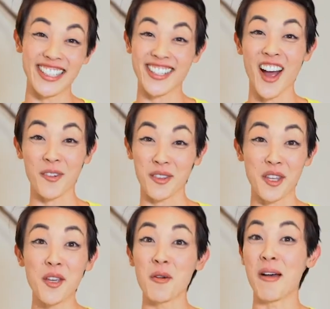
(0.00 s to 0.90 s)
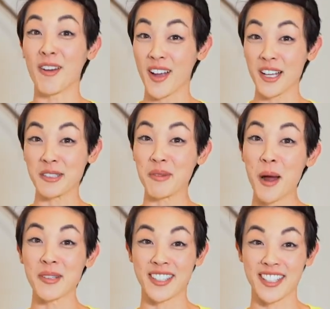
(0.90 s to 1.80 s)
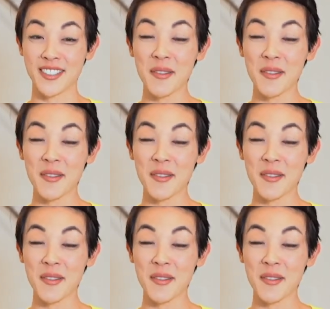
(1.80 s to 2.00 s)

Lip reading: to talk with you about God's promises.